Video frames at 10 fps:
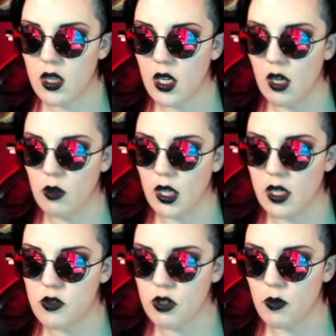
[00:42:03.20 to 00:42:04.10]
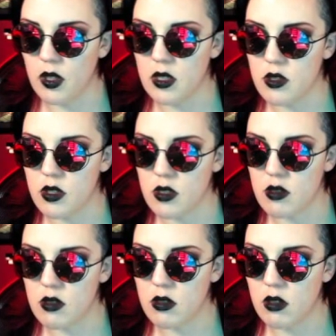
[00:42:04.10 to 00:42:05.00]
Not that I don't like streaming, it's
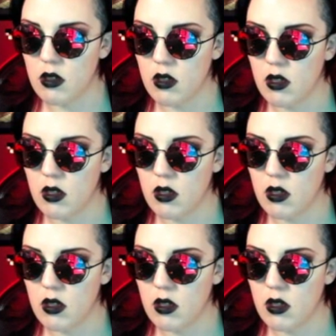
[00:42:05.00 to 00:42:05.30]
just